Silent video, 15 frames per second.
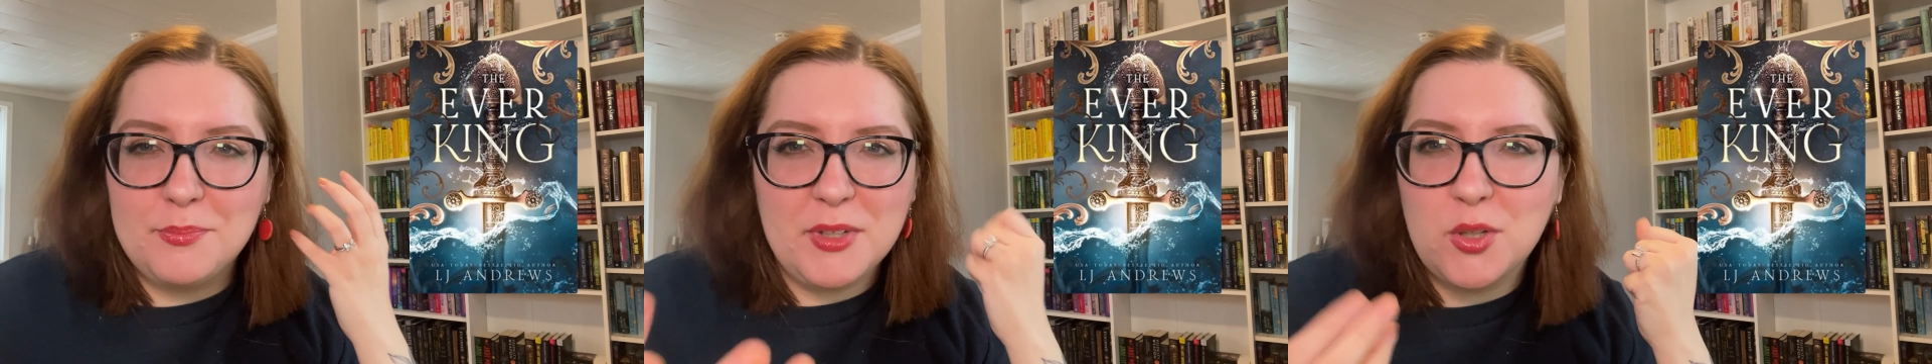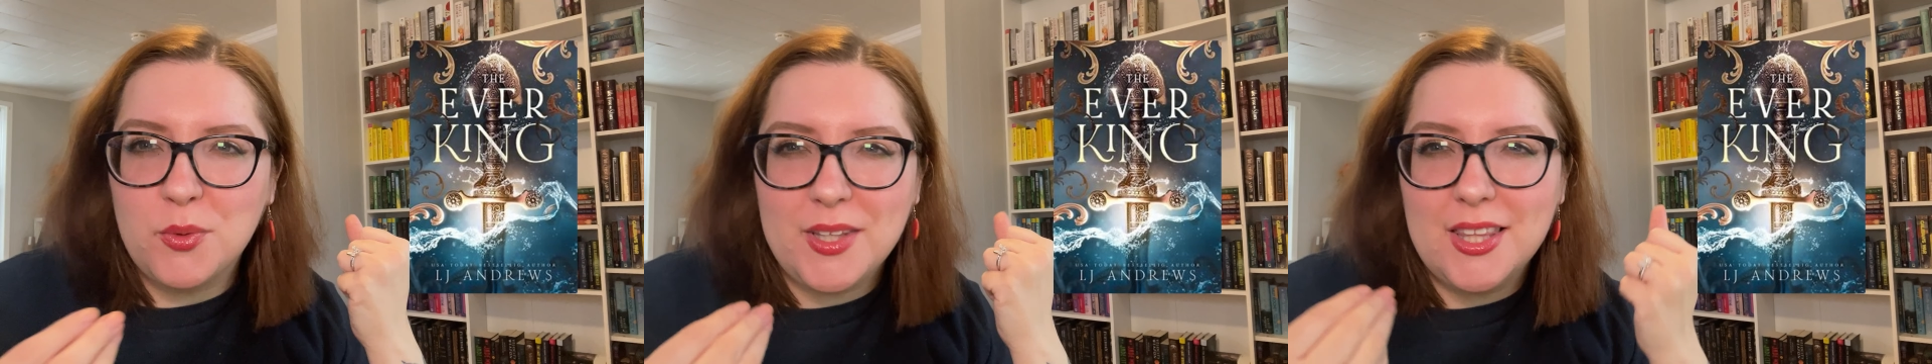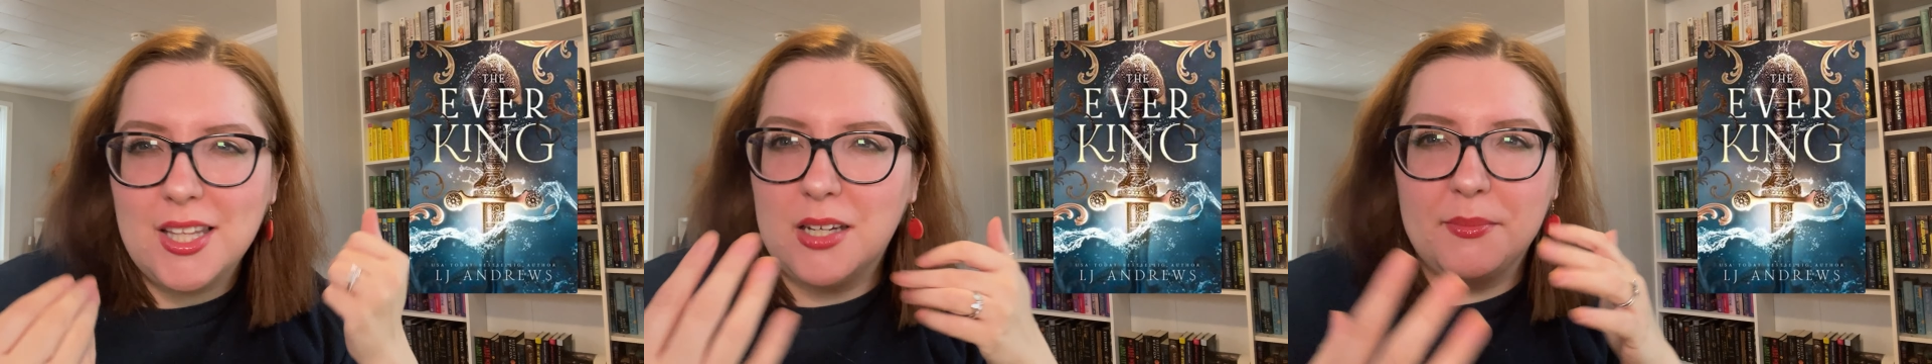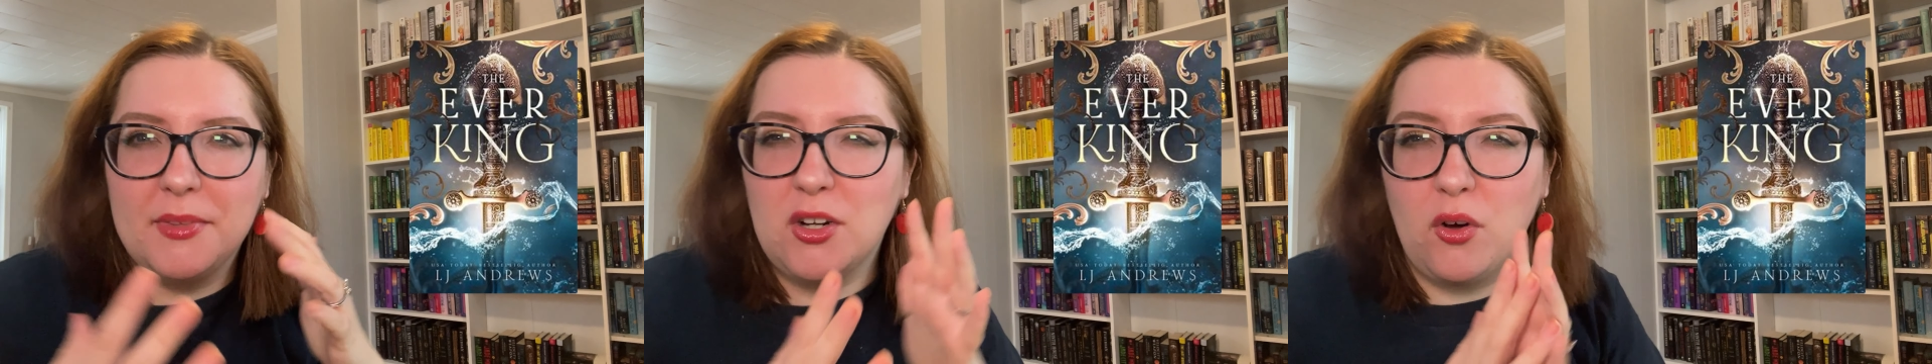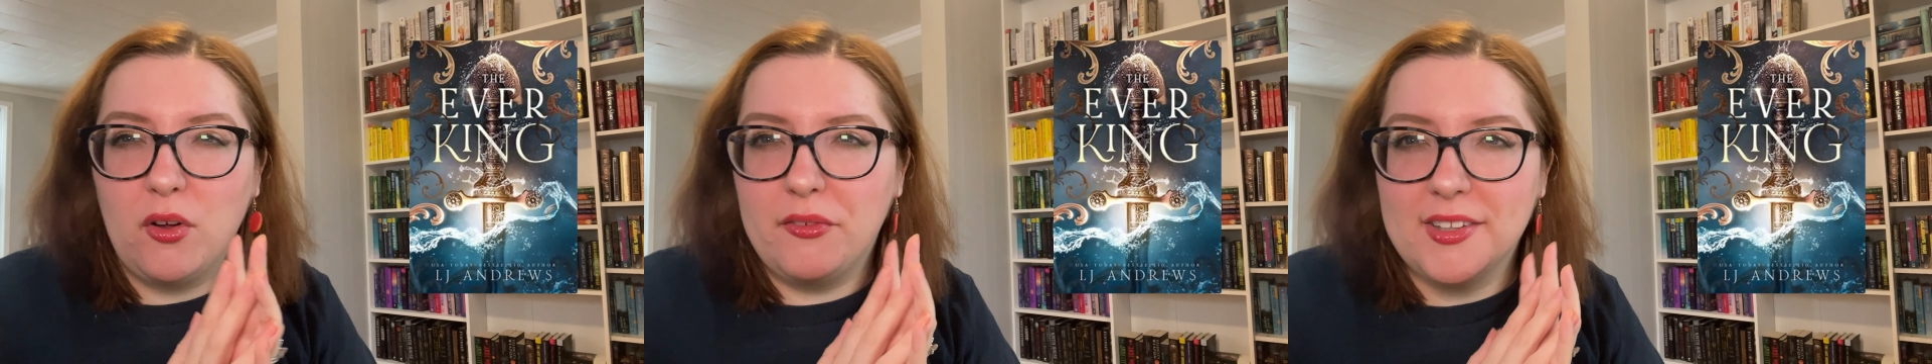between them and
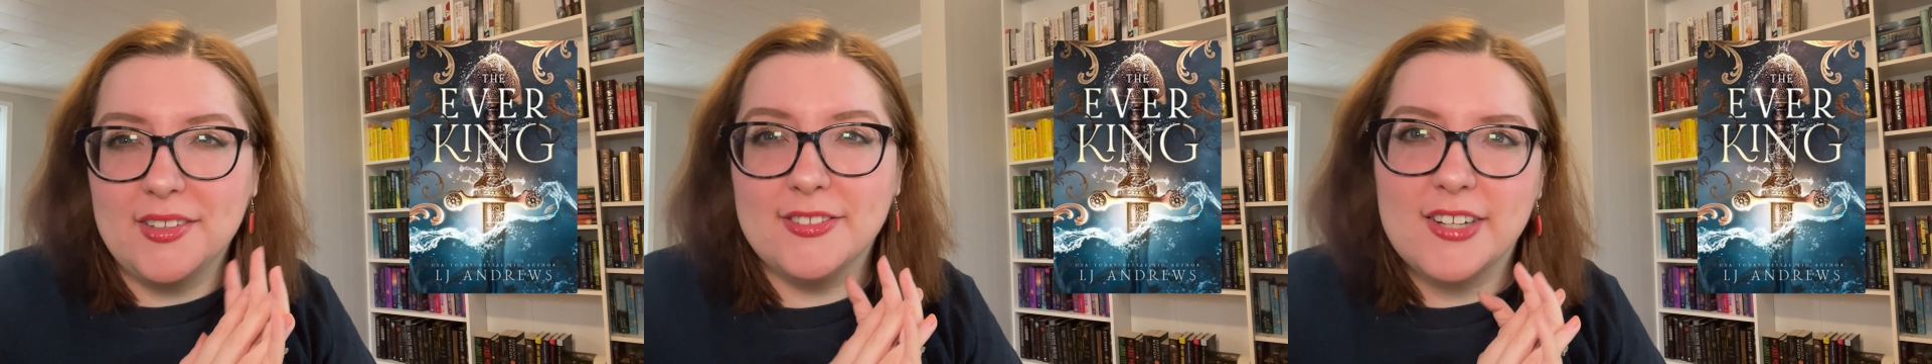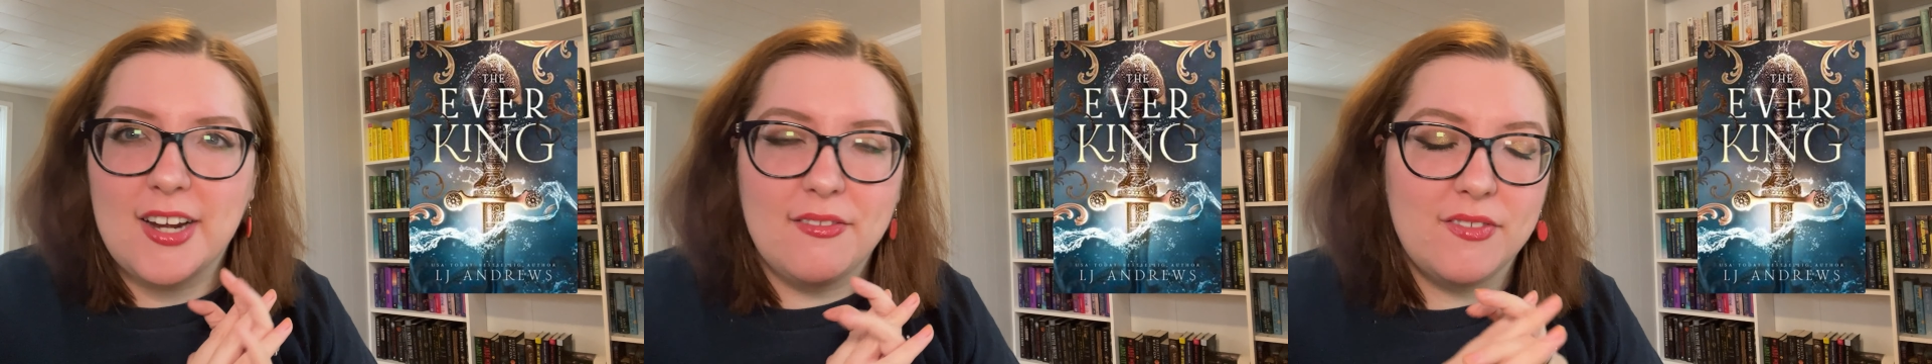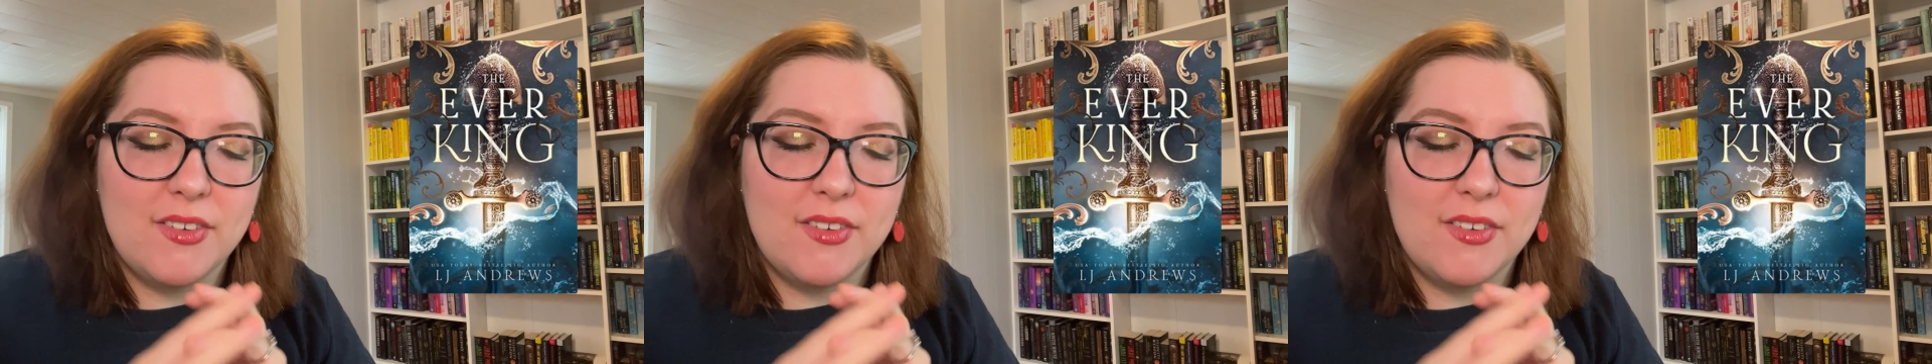all this stuff